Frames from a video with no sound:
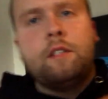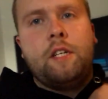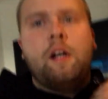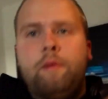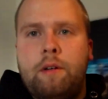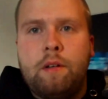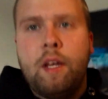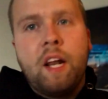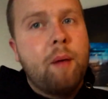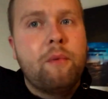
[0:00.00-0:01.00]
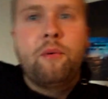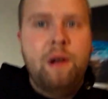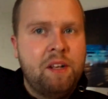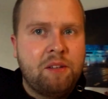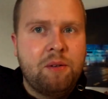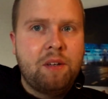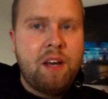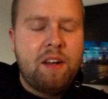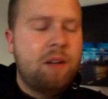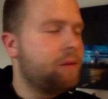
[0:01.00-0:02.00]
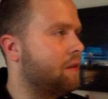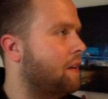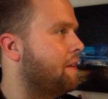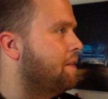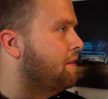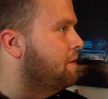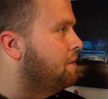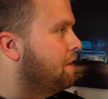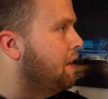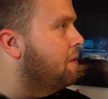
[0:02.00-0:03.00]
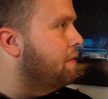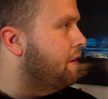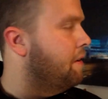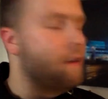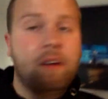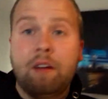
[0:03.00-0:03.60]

showered, and I'm ready to get out here. To get out of here.